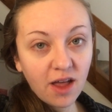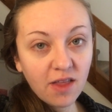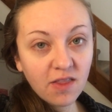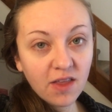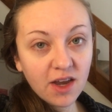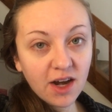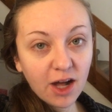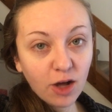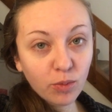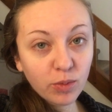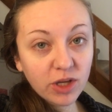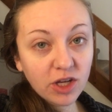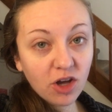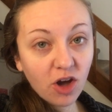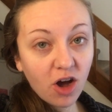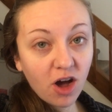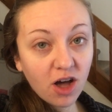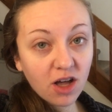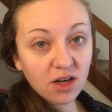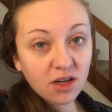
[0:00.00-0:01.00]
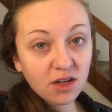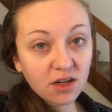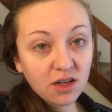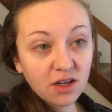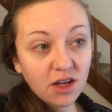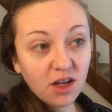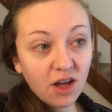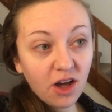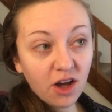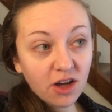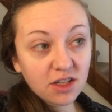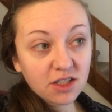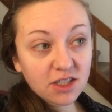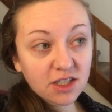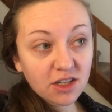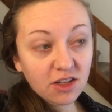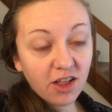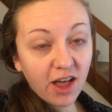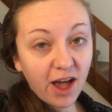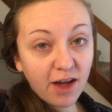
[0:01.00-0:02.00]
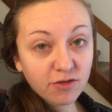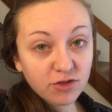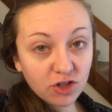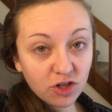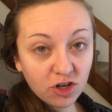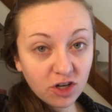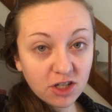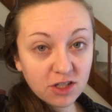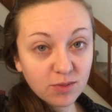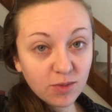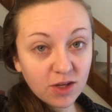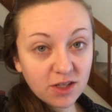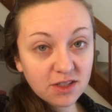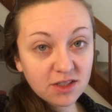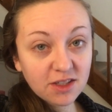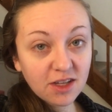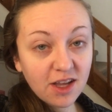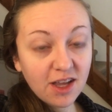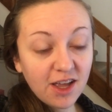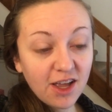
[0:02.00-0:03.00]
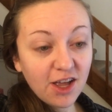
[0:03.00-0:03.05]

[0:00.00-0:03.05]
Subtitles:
and then I'll be gone until after Christmas.